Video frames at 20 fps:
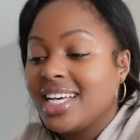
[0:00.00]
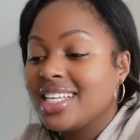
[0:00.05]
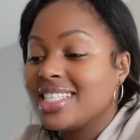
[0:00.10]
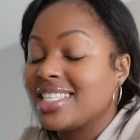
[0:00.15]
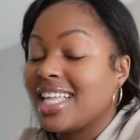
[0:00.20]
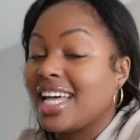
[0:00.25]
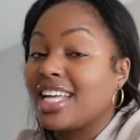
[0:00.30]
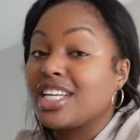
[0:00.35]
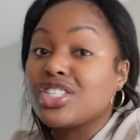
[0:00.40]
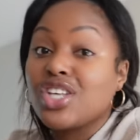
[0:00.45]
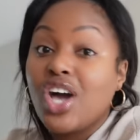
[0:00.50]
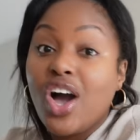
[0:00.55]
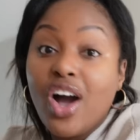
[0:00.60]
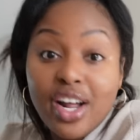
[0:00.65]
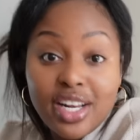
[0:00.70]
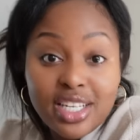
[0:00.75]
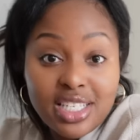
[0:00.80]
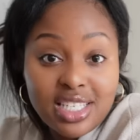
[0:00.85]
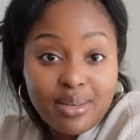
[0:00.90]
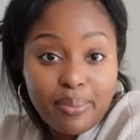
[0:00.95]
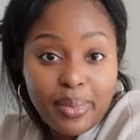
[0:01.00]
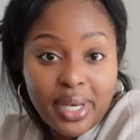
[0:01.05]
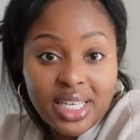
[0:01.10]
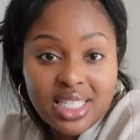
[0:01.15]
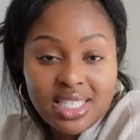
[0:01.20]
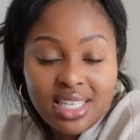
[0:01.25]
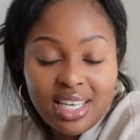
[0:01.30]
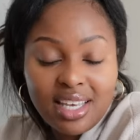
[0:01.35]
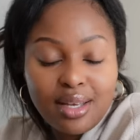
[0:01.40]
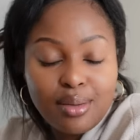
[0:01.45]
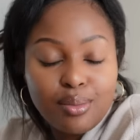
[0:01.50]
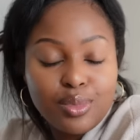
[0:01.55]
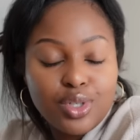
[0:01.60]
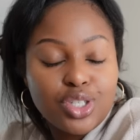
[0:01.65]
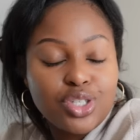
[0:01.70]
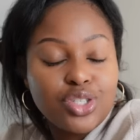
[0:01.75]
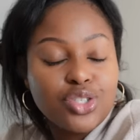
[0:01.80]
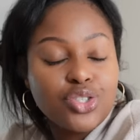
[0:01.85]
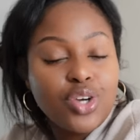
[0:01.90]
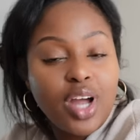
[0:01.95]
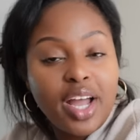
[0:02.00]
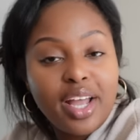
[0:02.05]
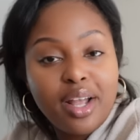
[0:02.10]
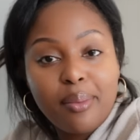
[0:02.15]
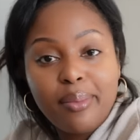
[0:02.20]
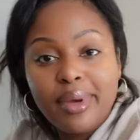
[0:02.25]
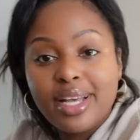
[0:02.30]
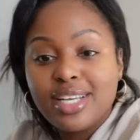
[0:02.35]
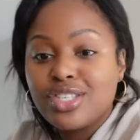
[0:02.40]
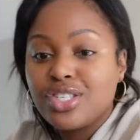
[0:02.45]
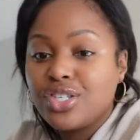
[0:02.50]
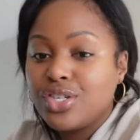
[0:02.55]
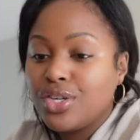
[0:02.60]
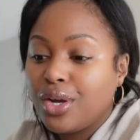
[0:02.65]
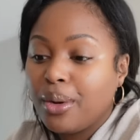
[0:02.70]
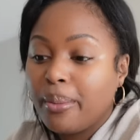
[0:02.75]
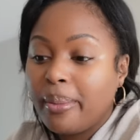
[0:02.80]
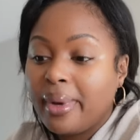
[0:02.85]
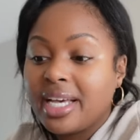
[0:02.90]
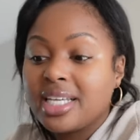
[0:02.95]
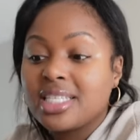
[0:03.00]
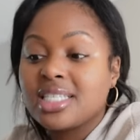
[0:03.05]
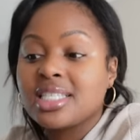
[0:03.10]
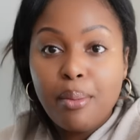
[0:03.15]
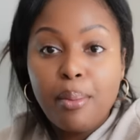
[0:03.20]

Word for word: It's not as hard as it may seem. Just try your best, do your best.